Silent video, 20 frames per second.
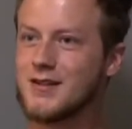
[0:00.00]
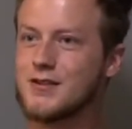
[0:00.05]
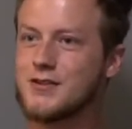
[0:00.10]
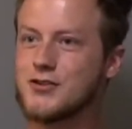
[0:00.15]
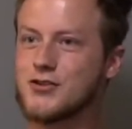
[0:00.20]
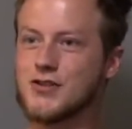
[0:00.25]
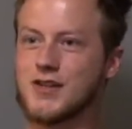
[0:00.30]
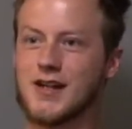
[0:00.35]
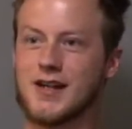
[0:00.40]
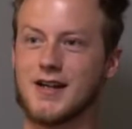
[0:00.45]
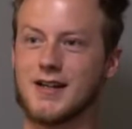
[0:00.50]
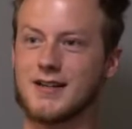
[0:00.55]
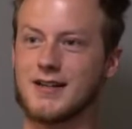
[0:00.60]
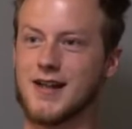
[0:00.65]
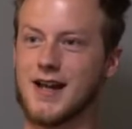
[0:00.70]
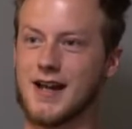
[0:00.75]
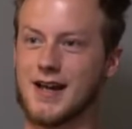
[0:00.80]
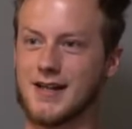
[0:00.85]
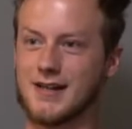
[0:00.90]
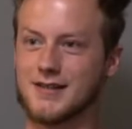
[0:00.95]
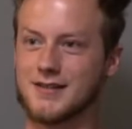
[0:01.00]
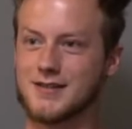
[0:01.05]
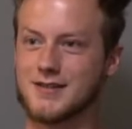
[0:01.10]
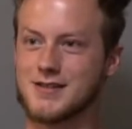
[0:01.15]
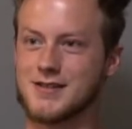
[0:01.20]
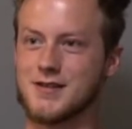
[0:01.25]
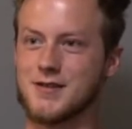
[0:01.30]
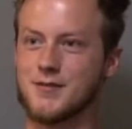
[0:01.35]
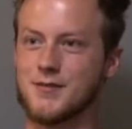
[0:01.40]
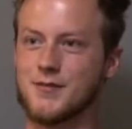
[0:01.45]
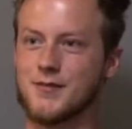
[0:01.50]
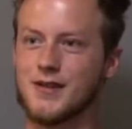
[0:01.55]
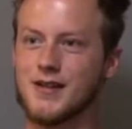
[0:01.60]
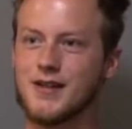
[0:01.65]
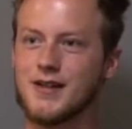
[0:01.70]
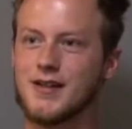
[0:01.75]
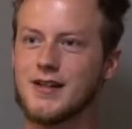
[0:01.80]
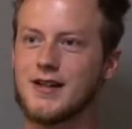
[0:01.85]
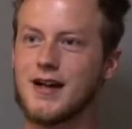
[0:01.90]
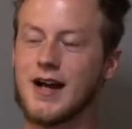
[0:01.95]
She had had some,
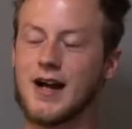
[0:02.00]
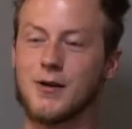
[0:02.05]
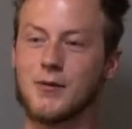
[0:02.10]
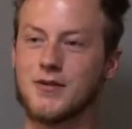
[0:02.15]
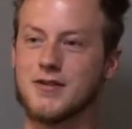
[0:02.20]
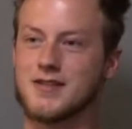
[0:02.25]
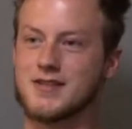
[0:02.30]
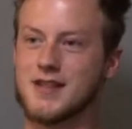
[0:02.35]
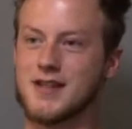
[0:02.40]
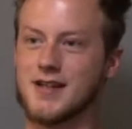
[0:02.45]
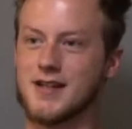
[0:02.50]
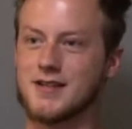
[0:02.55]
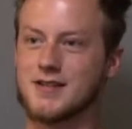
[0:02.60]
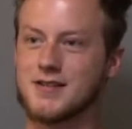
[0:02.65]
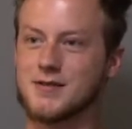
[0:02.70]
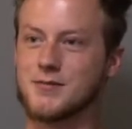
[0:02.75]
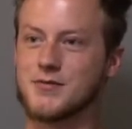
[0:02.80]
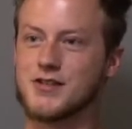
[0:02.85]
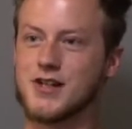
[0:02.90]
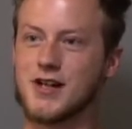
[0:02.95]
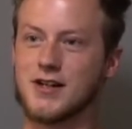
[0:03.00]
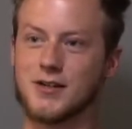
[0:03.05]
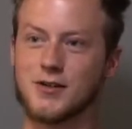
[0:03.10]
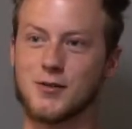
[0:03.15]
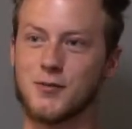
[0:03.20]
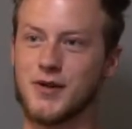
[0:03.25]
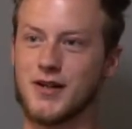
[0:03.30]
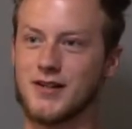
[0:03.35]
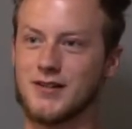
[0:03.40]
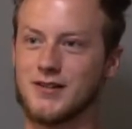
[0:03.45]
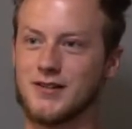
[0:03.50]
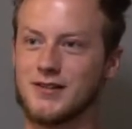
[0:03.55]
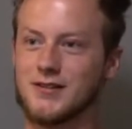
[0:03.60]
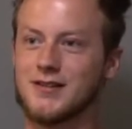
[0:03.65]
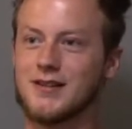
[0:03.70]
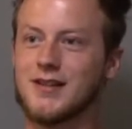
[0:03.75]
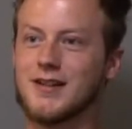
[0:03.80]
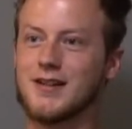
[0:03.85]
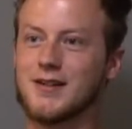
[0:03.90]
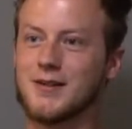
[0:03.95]
I would say, some Taco Bell
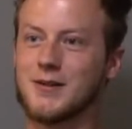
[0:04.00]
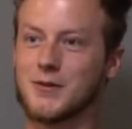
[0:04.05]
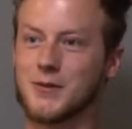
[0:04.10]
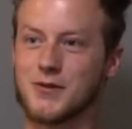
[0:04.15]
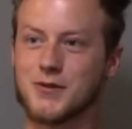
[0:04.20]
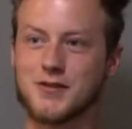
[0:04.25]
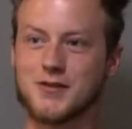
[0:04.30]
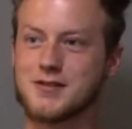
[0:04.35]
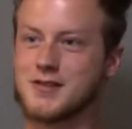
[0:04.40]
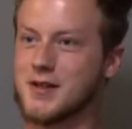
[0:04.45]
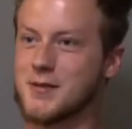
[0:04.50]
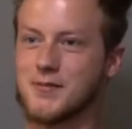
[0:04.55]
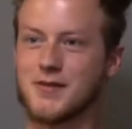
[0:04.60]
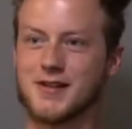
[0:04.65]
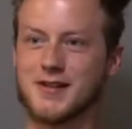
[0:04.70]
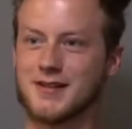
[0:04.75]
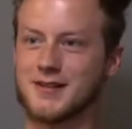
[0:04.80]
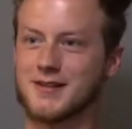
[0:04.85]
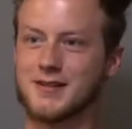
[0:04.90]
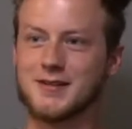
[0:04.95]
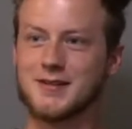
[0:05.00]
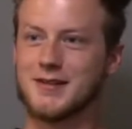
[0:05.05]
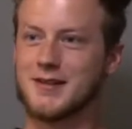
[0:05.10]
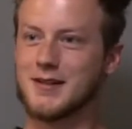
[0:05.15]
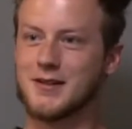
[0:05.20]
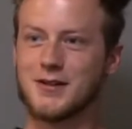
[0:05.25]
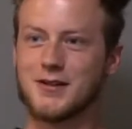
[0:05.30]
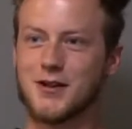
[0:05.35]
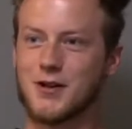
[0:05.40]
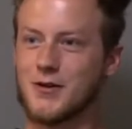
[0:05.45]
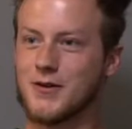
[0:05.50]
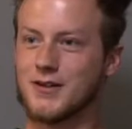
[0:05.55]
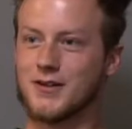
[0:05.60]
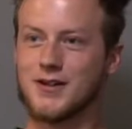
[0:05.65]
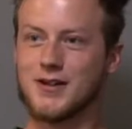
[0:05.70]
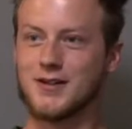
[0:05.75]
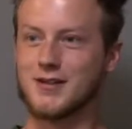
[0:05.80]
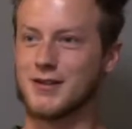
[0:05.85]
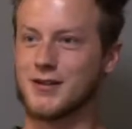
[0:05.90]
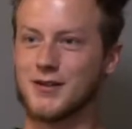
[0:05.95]
or something going
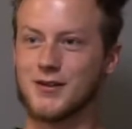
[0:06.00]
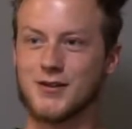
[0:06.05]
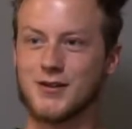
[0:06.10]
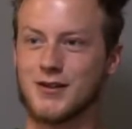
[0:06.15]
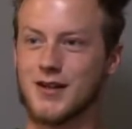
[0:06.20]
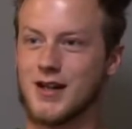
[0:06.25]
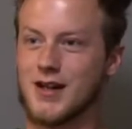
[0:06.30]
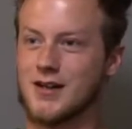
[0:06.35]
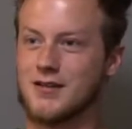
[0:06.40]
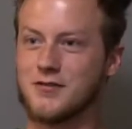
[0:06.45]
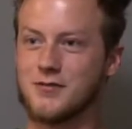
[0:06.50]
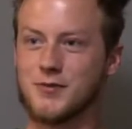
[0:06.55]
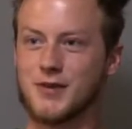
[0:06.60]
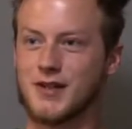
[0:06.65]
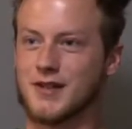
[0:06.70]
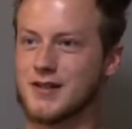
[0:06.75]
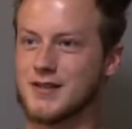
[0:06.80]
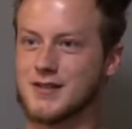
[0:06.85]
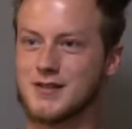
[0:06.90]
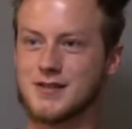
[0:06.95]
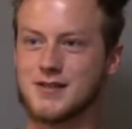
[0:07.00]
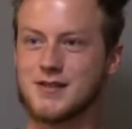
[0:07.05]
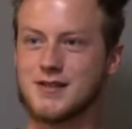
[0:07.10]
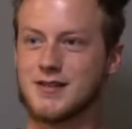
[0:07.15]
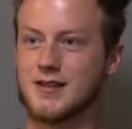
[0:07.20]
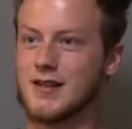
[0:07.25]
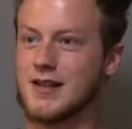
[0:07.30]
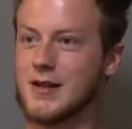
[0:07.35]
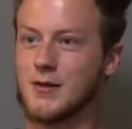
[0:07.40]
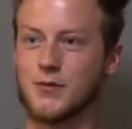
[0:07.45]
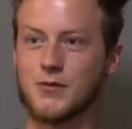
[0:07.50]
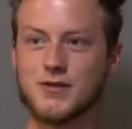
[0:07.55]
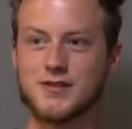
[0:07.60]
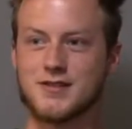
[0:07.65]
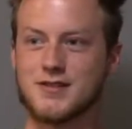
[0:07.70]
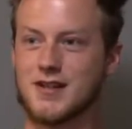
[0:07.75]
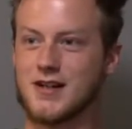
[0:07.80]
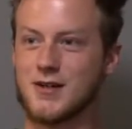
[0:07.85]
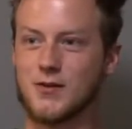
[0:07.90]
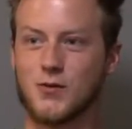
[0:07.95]
on in her life, because it was
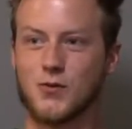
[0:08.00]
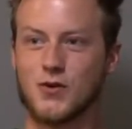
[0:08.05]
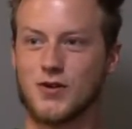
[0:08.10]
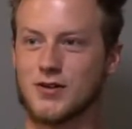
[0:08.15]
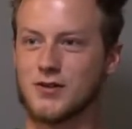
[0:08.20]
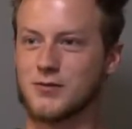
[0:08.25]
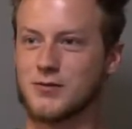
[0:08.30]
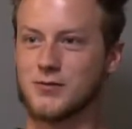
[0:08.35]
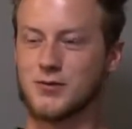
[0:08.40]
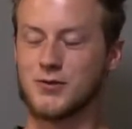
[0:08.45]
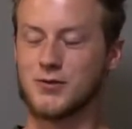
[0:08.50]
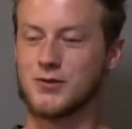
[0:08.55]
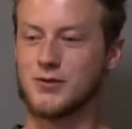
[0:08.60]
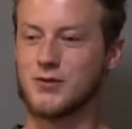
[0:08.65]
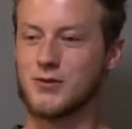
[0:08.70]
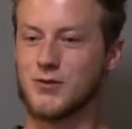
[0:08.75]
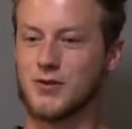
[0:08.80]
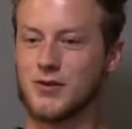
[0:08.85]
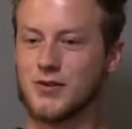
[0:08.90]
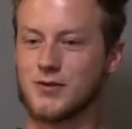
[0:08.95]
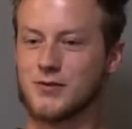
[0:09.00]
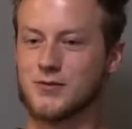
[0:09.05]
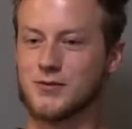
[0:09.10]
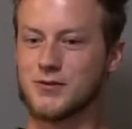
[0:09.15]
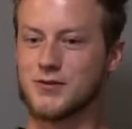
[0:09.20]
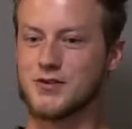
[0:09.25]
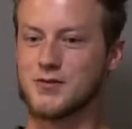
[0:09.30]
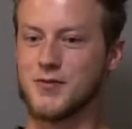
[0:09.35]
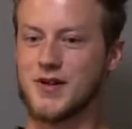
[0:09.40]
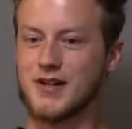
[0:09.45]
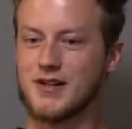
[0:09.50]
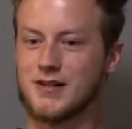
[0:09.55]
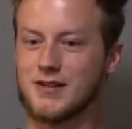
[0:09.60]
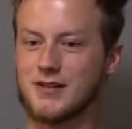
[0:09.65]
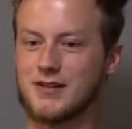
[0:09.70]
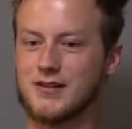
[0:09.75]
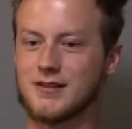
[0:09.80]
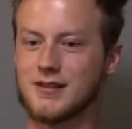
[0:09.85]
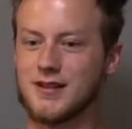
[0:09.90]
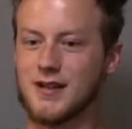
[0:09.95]
not a wonderful smell.
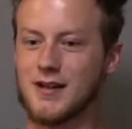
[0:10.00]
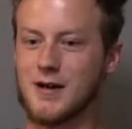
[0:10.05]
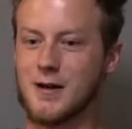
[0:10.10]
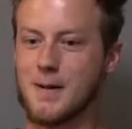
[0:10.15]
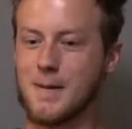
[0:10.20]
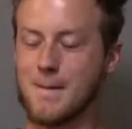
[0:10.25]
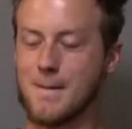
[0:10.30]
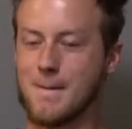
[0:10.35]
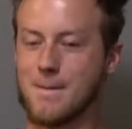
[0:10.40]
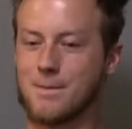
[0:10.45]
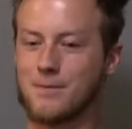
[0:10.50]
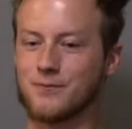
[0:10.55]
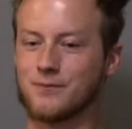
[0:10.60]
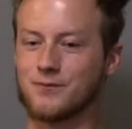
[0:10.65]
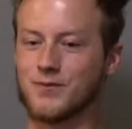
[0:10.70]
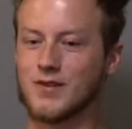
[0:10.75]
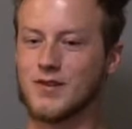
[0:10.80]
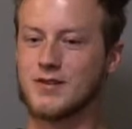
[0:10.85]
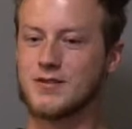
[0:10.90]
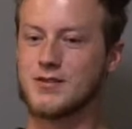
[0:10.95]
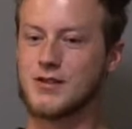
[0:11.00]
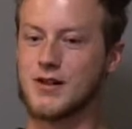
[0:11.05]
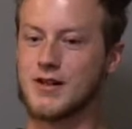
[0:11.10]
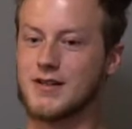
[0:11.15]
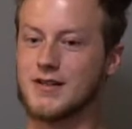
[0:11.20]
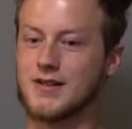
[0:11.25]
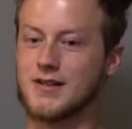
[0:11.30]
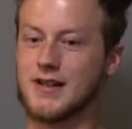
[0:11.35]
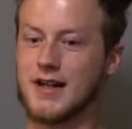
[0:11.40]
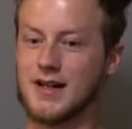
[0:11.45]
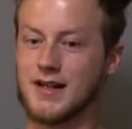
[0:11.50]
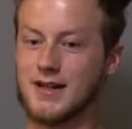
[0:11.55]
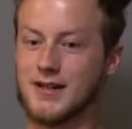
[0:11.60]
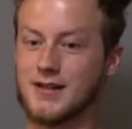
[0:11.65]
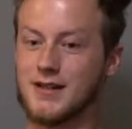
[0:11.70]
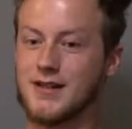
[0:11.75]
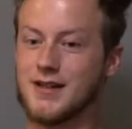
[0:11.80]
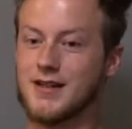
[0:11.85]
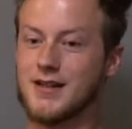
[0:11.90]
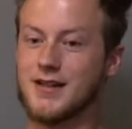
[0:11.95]
So I
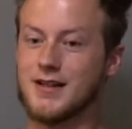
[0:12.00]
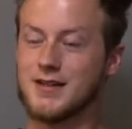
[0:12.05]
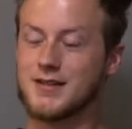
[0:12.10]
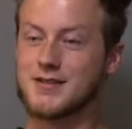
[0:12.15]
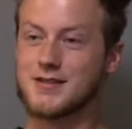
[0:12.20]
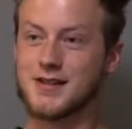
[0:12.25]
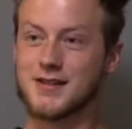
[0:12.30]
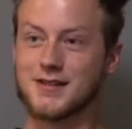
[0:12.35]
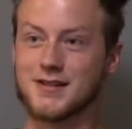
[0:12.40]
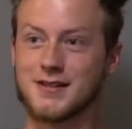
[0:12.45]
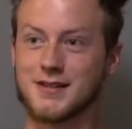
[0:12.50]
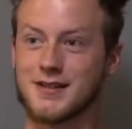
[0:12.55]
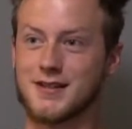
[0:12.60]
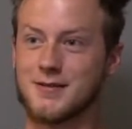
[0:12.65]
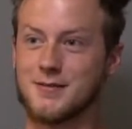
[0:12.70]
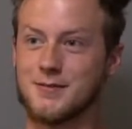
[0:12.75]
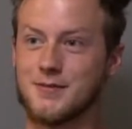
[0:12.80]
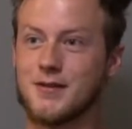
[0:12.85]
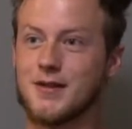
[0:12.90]
sucked it up.